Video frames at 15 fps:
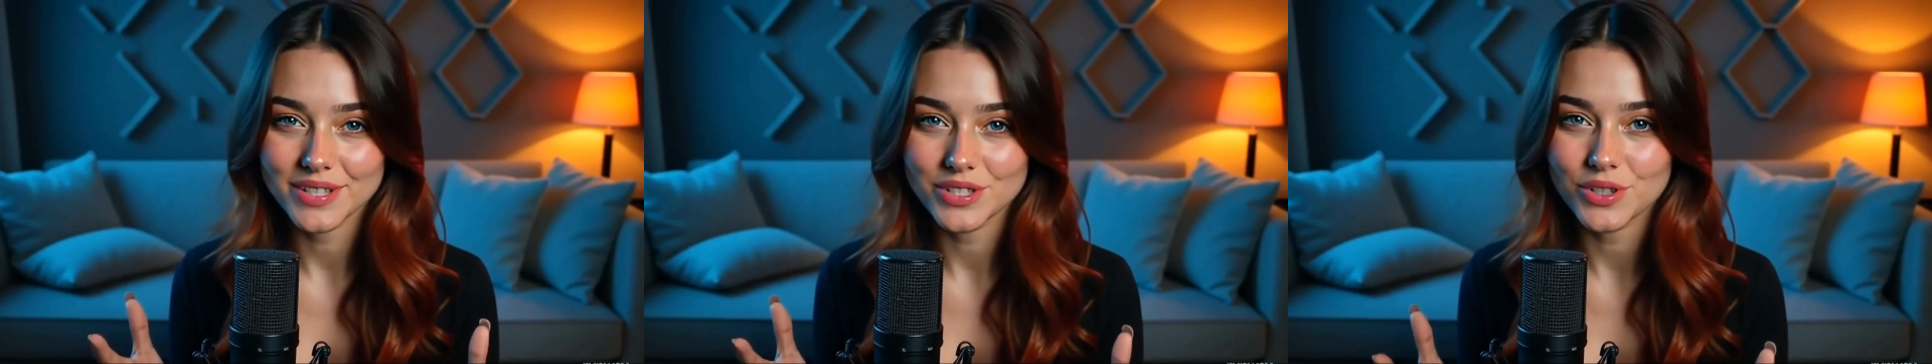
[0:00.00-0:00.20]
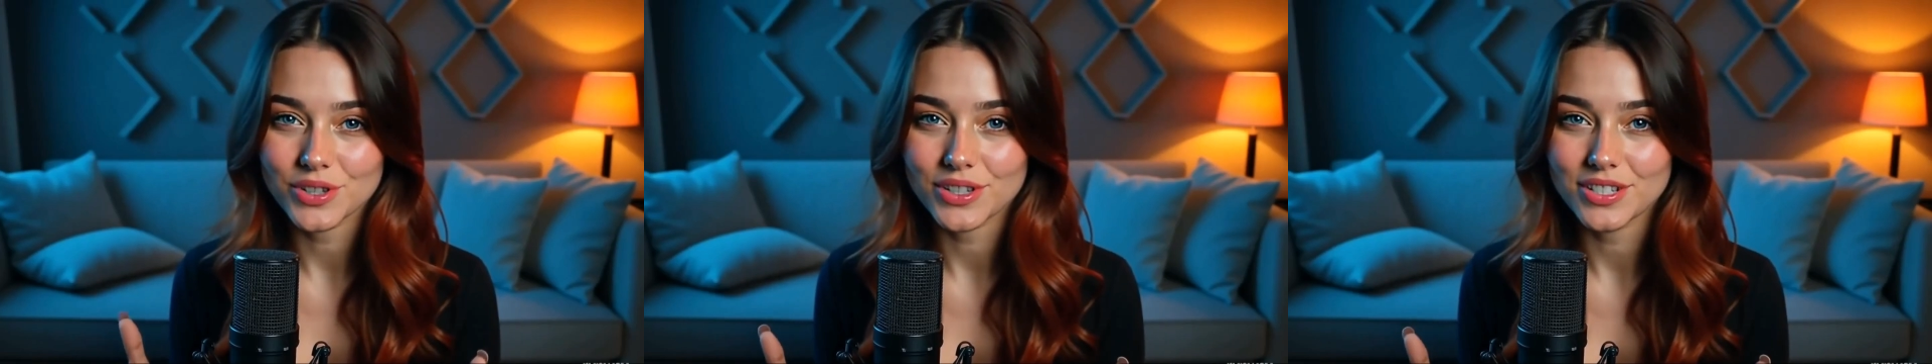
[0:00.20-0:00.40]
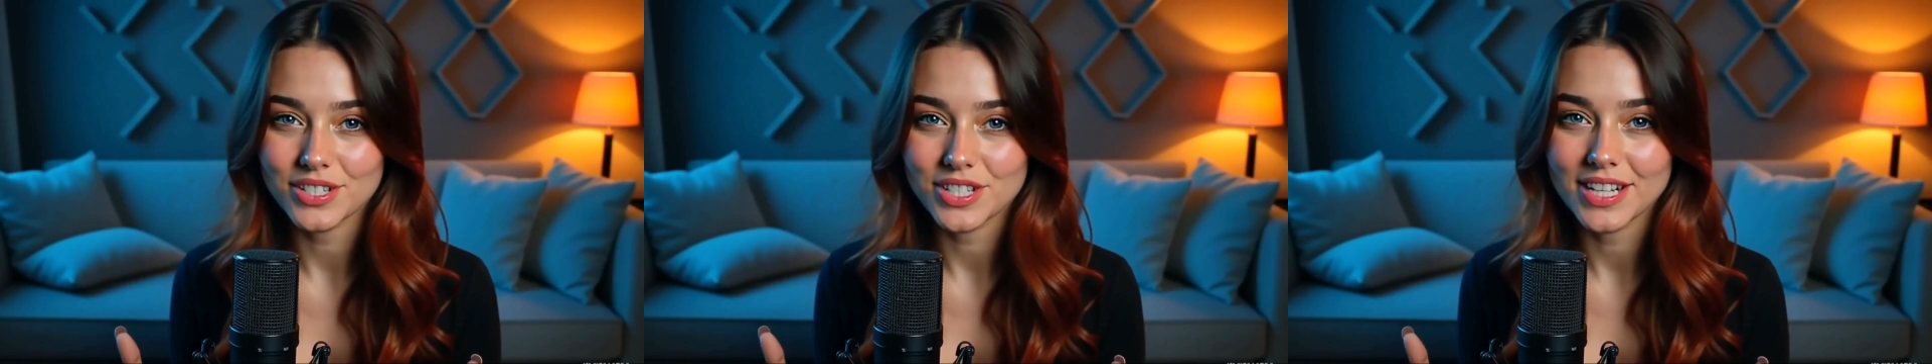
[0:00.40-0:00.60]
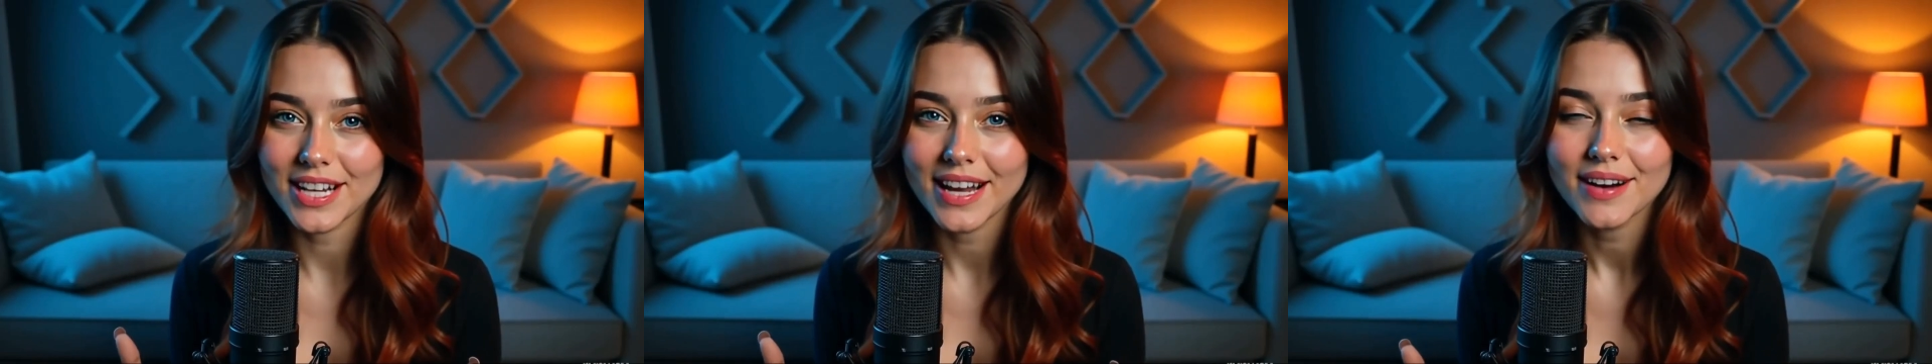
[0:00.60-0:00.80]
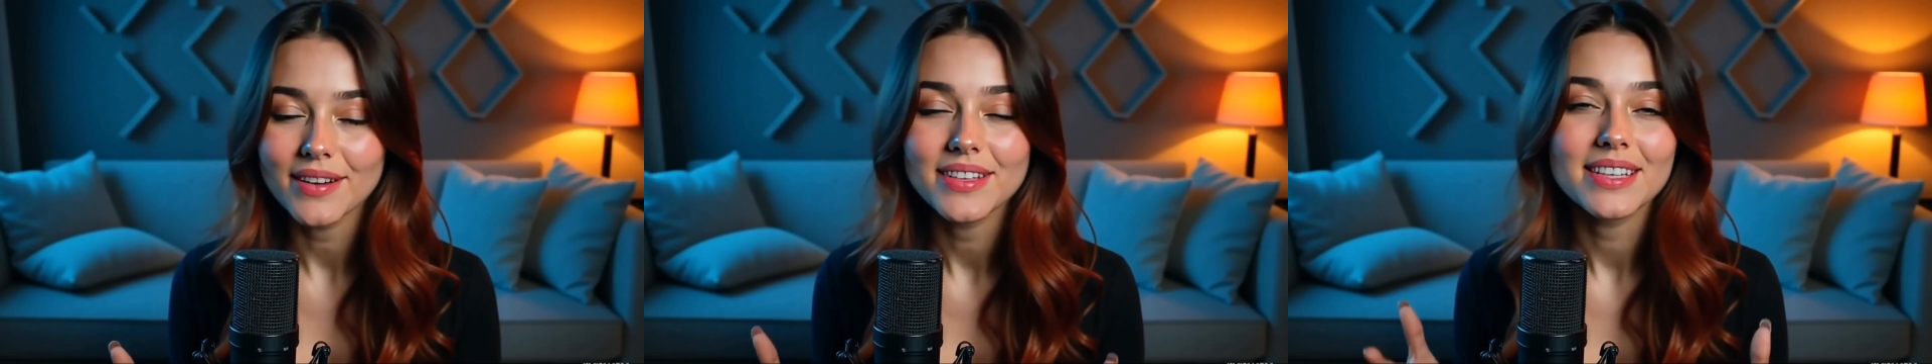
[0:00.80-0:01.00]
be sure to
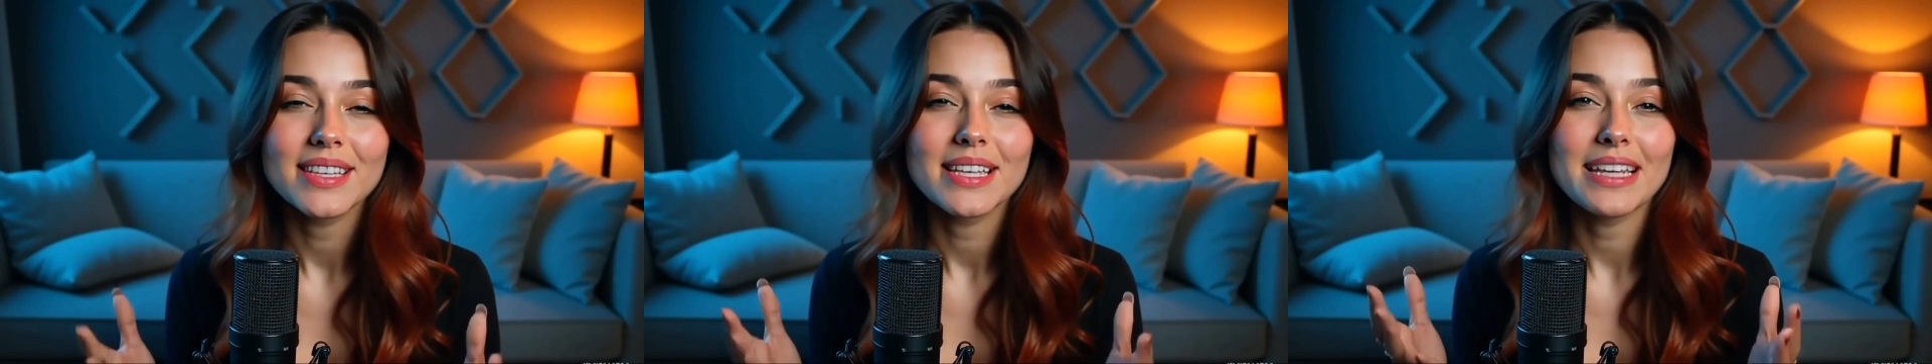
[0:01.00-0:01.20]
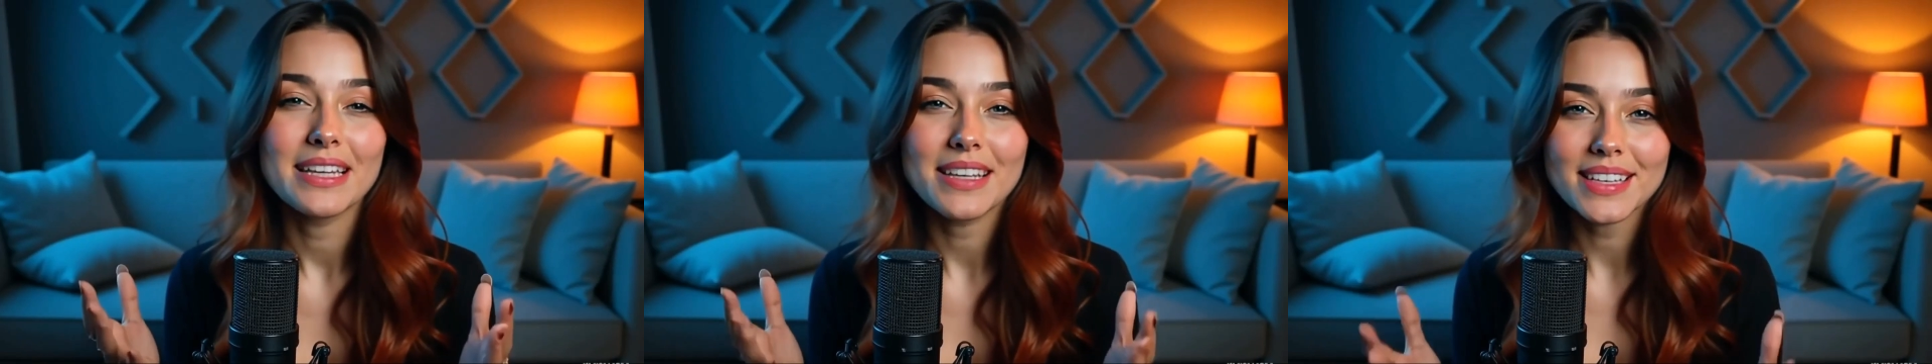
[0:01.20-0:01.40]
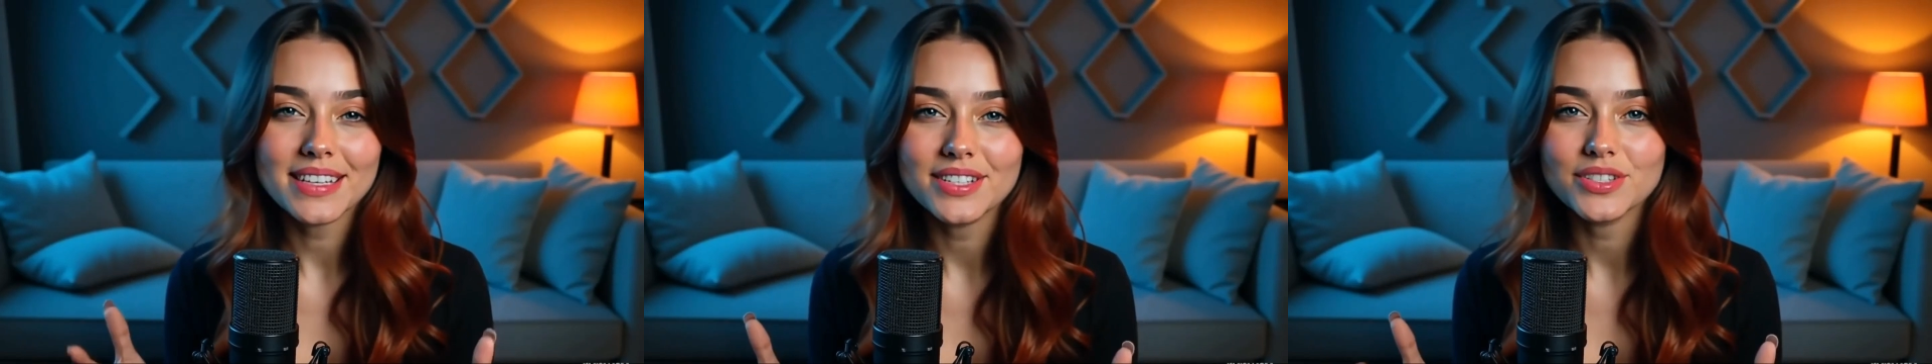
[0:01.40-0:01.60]
check out the link in the